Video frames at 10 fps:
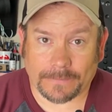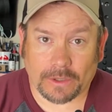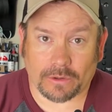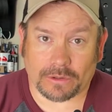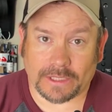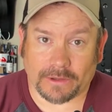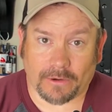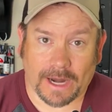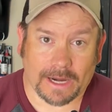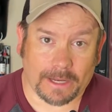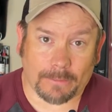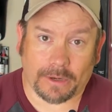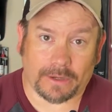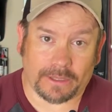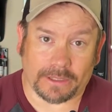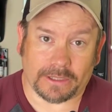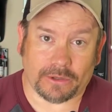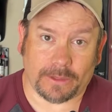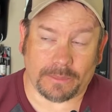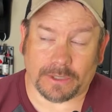Curls in the Rack, I put it in the
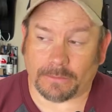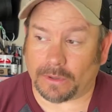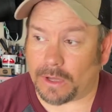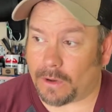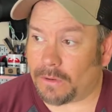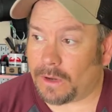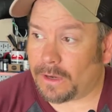description below,